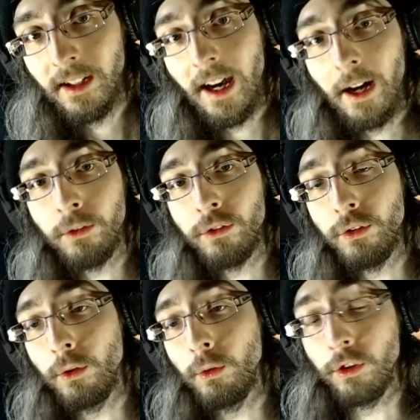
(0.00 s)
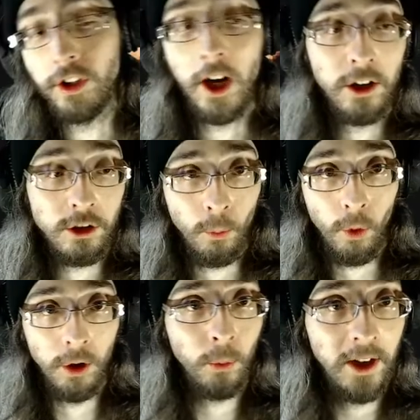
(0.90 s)
how to dodge
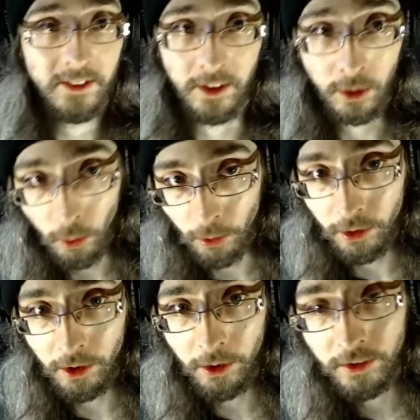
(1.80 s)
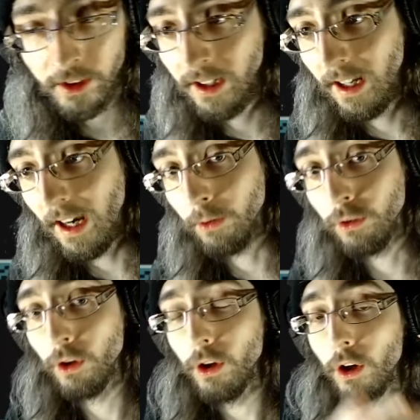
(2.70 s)
one-ways and corners, how
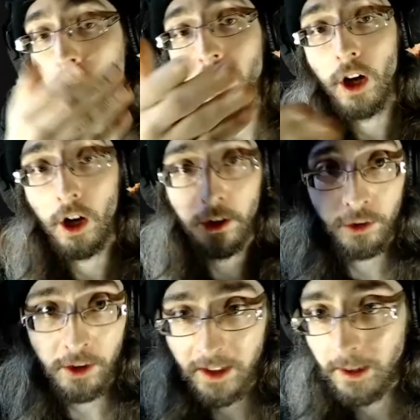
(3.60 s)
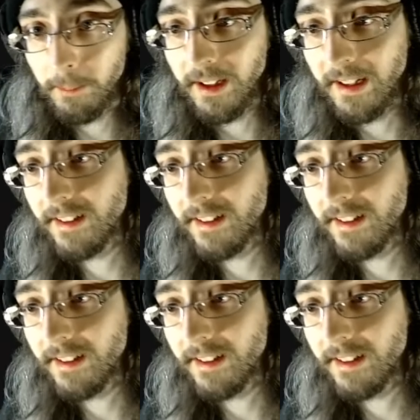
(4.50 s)
to hook under them.